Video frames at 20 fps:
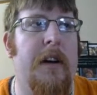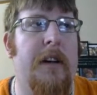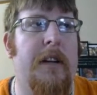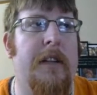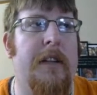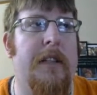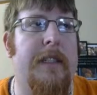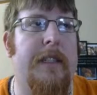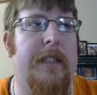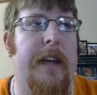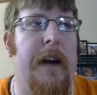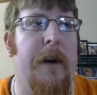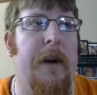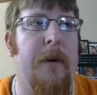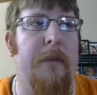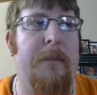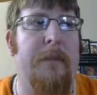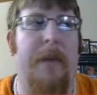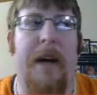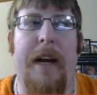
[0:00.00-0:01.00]

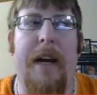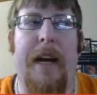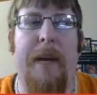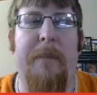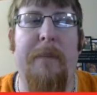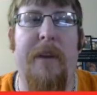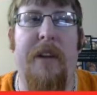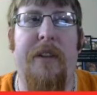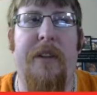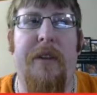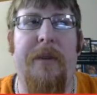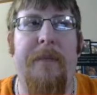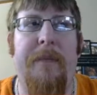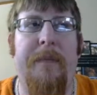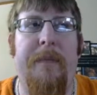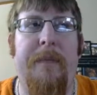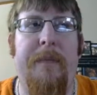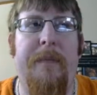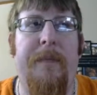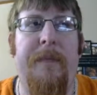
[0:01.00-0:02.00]
Scaled Behemoth,
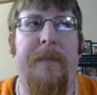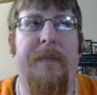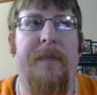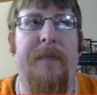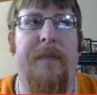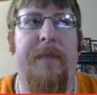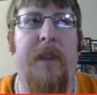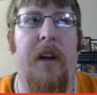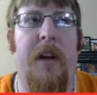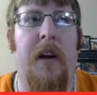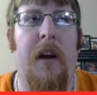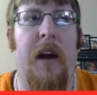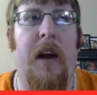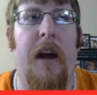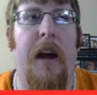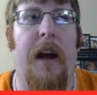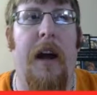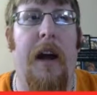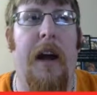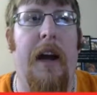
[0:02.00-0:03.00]

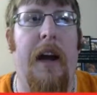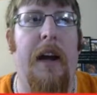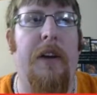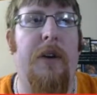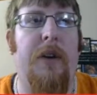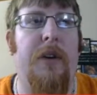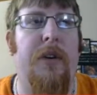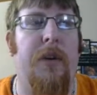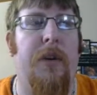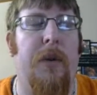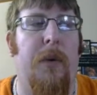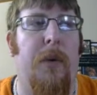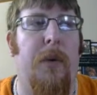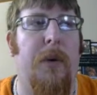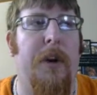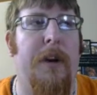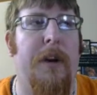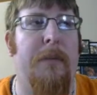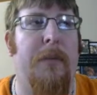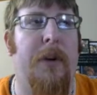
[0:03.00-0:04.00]
and a
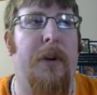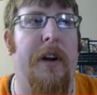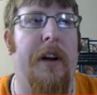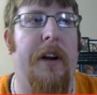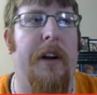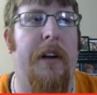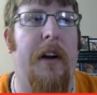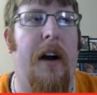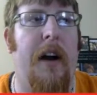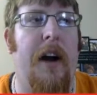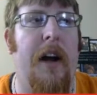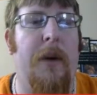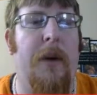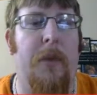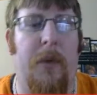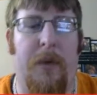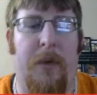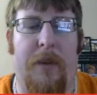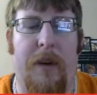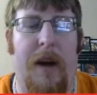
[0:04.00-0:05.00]
Glory Bringer. I
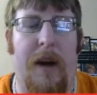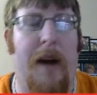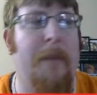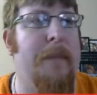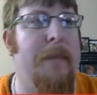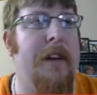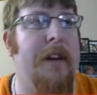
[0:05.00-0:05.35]
will not be